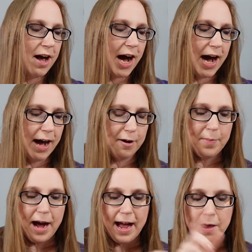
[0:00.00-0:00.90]

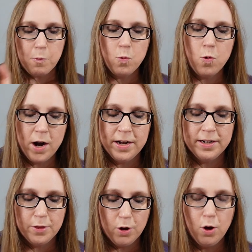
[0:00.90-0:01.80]
Um, I
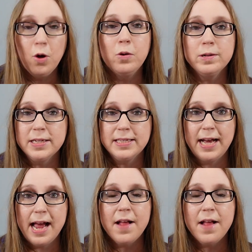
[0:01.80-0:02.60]
won the whole set